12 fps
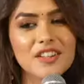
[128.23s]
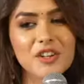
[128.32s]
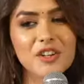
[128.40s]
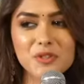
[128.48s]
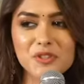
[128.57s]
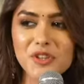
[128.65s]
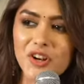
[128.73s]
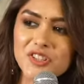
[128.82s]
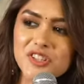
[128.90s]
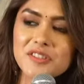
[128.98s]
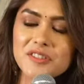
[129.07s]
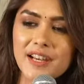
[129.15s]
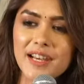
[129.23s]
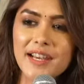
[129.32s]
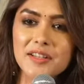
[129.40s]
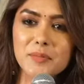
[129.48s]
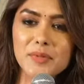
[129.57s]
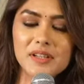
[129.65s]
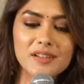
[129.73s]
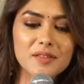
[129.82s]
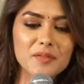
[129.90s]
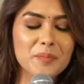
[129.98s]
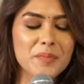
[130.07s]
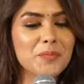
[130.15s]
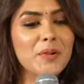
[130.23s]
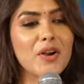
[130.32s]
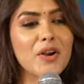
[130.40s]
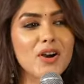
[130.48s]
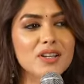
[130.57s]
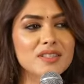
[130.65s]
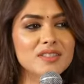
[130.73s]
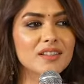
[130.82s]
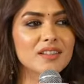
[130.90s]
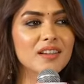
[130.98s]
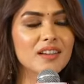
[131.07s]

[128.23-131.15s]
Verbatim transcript: it was not just relatable, but because